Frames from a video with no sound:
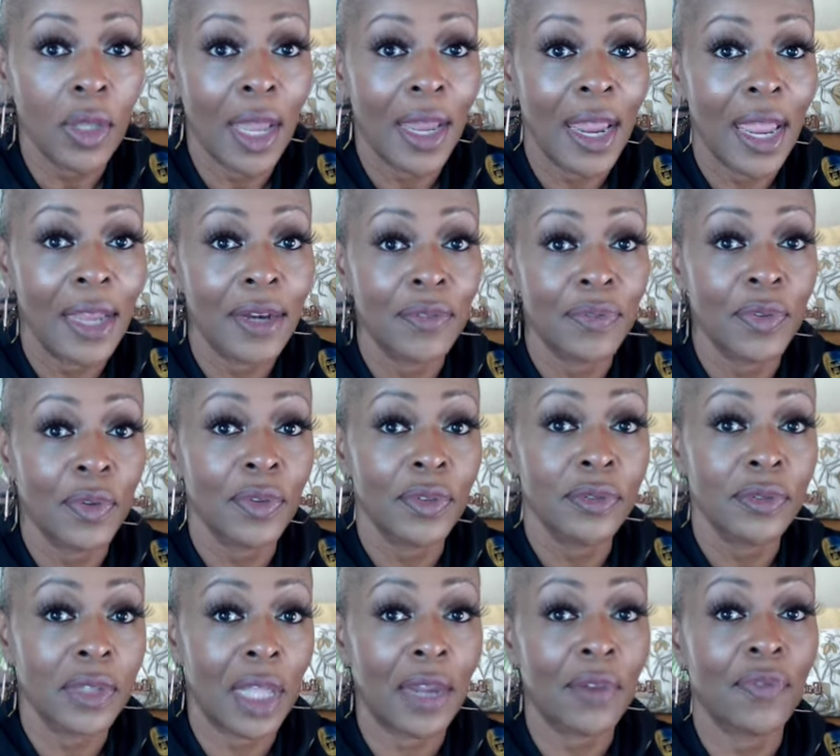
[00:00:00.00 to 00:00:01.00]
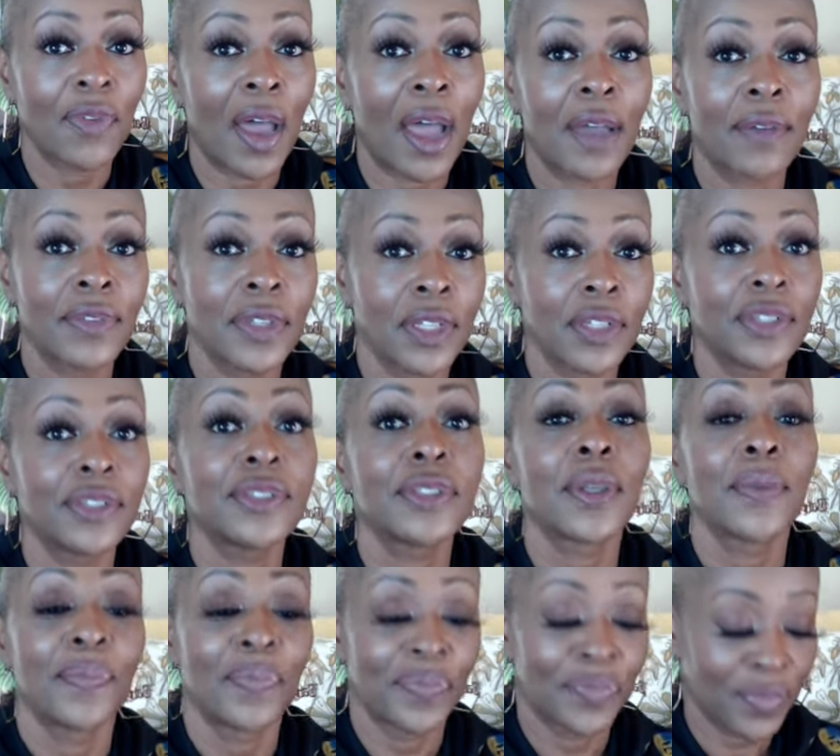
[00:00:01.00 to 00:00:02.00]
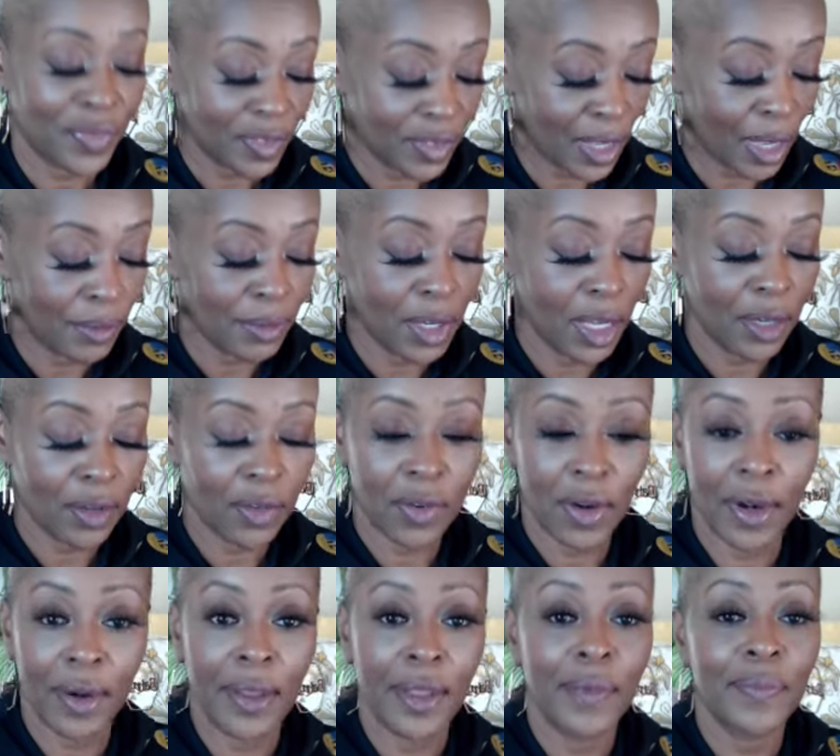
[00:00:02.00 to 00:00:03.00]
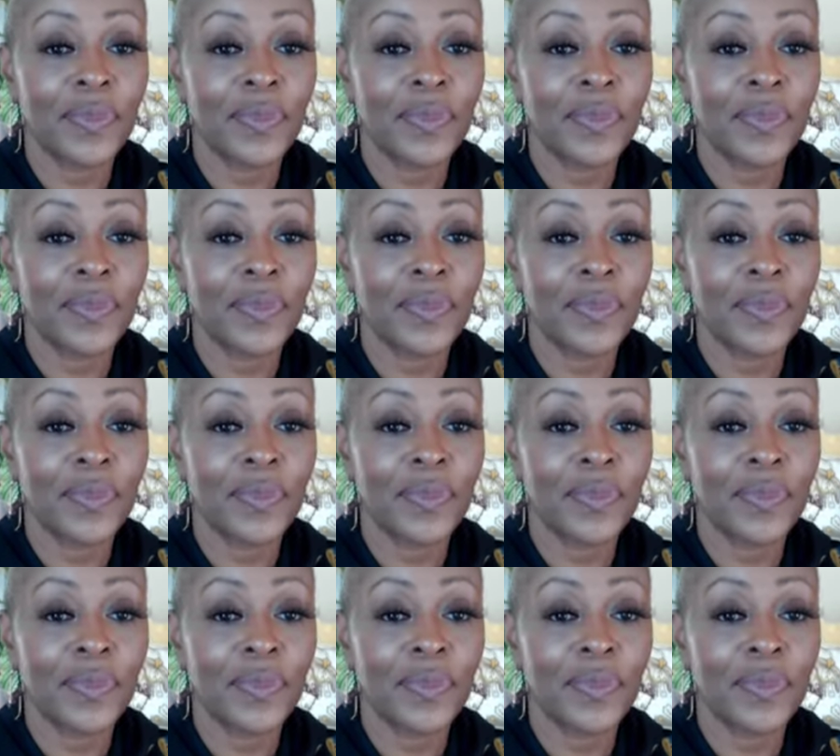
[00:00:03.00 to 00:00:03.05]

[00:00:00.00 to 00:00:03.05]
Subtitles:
I had it for like 5 years. Time not great.